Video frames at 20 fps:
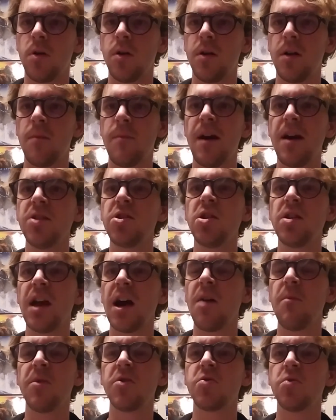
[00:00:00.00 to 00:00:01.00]
imagine how
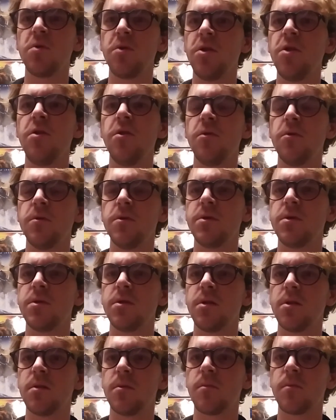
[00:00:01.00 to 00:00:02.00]
much we'll lose.
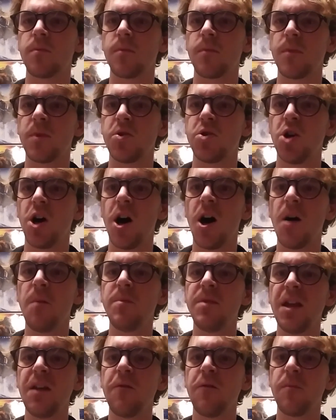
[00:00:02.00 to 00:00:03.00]
Jobs,
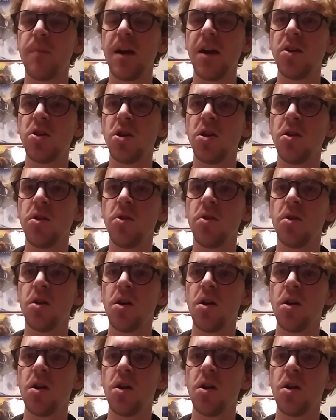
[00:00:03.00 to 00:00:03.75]
information,